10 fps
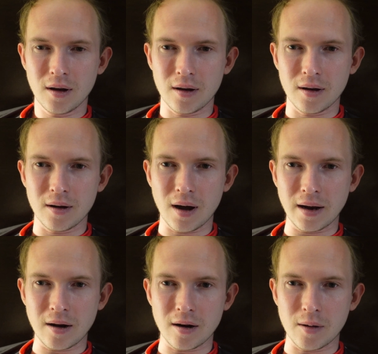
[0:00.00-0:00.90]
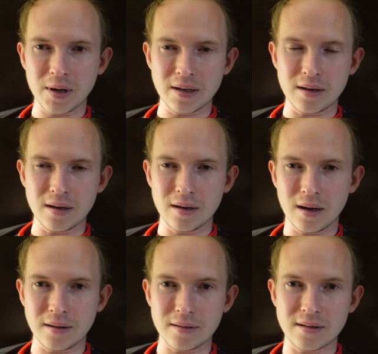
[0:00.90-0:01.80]
I got up in
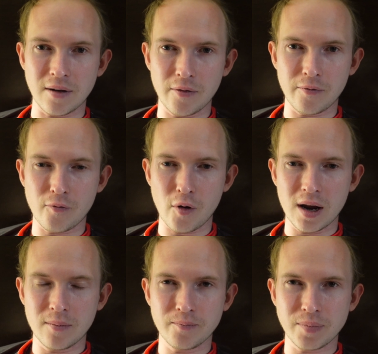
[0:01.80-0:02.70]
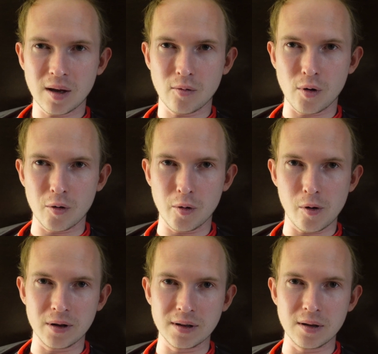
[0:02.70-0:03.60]
the seventh frame where we
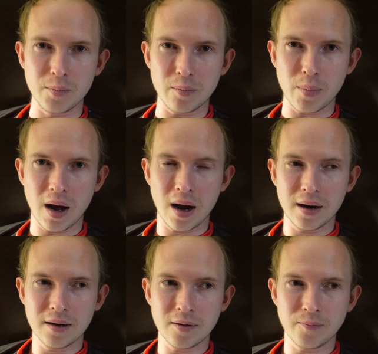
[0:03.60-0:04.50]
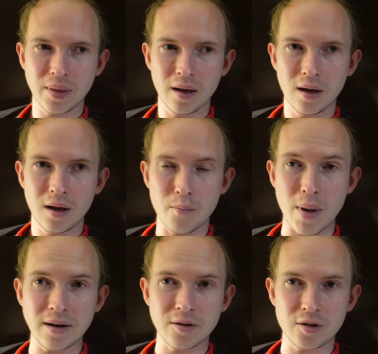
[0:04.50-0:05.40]
were a little bit behind,
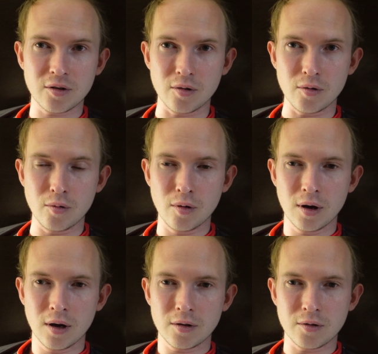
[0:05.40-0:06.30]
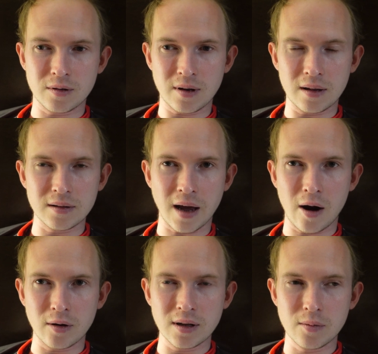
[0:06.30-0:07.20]
managed to settle
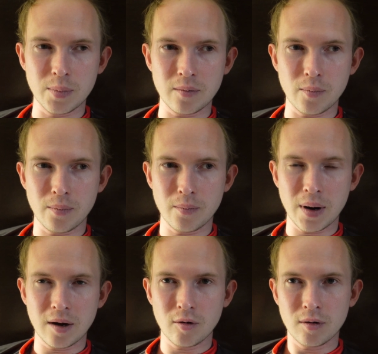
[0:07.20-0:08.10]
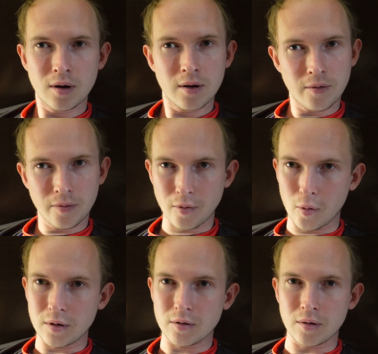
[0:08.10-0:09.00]
down a little bit better,
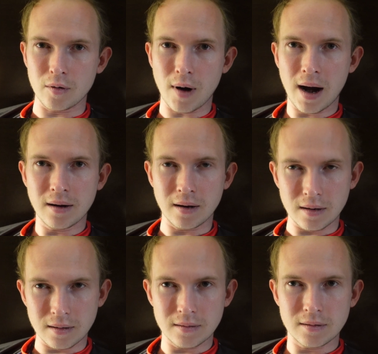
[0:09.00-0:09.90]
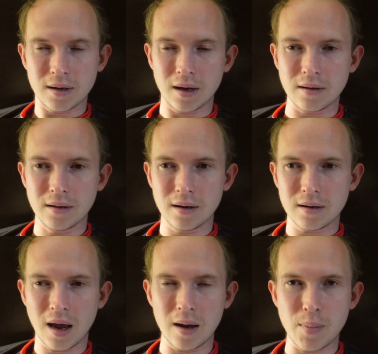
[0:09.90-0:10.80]
throw it to the right, and it
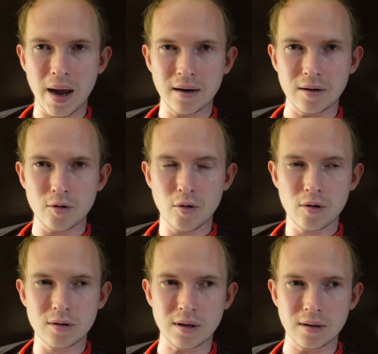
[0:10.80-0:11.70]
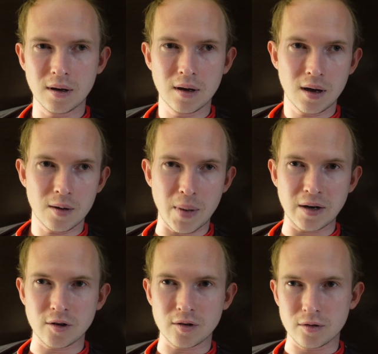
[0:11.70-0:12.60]
came back and hooked and
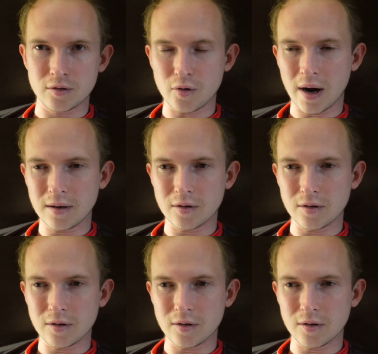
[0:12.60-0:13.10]
managed to strike.